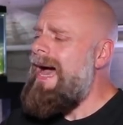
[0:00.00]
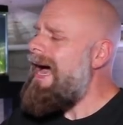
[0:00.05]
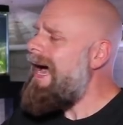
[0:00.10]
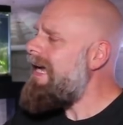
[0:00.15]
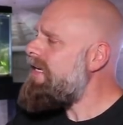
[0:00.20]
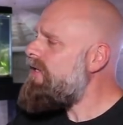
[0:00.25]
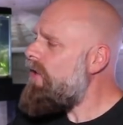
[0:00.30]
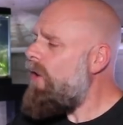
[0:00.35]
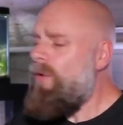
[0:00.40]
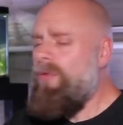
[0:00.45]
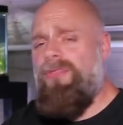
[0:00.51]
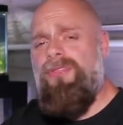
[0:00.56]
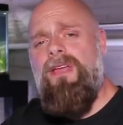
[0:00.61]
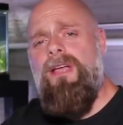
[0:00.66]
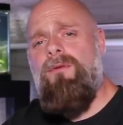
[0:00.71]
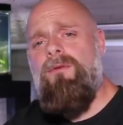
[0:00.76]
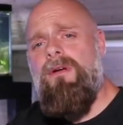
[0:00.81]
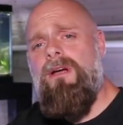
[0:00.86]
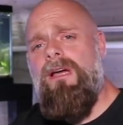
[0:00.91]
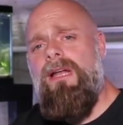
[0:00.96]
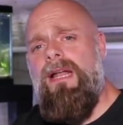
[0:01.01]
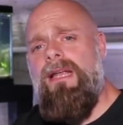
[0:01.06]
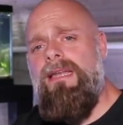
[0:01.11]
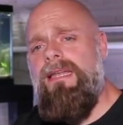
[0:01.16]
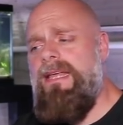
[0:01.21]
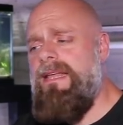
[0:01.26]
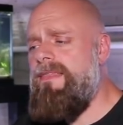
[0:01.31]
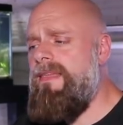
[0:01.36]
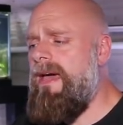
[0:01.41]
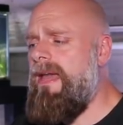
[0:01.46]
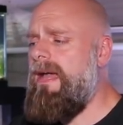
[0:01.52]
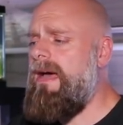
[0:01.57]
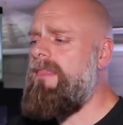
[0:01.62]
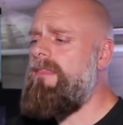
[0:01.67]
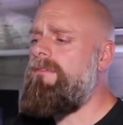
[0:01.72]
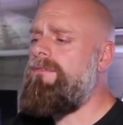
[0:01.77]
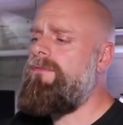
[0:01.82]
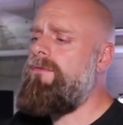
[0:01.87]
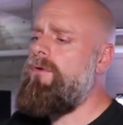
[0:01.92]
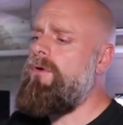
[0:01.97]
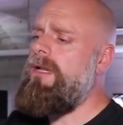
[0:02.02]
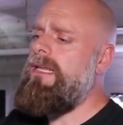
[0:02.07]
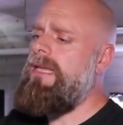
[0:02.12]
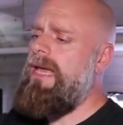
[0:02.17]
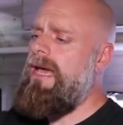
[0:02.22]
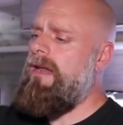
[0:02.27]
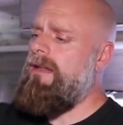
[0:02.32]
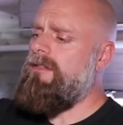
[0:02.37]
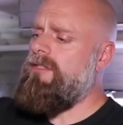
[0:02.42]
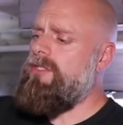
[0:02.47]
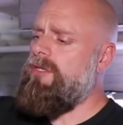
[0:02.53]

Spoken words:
I don't think we're gonna need that on the 40 gallon.